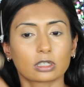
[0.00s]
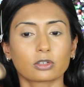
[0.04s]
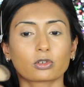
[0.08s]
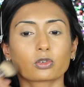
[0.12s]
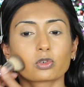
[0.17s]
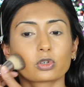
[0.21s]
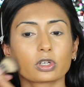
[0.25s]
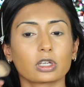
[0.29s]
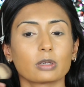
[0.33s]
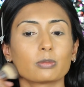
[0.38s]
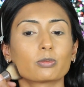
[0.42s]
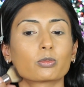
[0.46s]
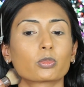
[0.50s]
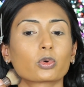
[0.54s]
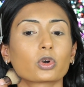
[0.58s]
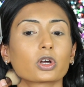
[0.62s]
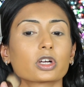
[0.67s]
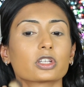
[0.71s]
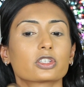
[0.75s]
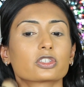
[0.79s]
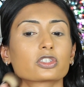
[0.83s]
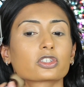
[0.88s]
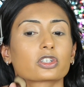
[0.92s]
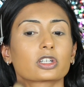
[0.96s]
cream
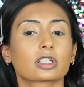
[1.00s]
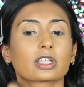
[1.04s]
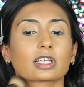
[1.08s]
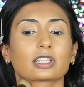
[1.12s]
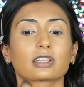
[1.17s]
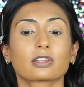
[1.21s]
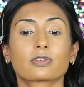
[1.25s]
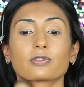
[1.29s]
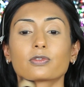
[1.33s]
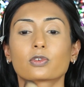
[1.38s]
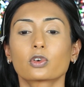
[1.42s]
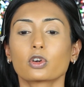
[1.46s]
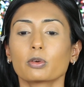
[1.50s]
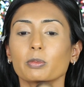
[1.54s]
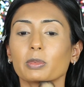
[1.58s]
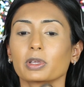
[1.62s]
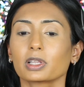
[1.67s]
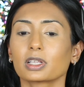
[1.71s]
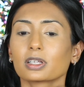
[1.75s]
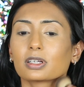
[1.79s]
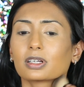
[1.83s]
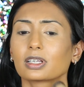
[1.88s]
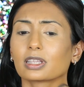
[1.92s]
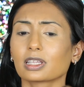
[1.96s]
bronzer. I like the formula.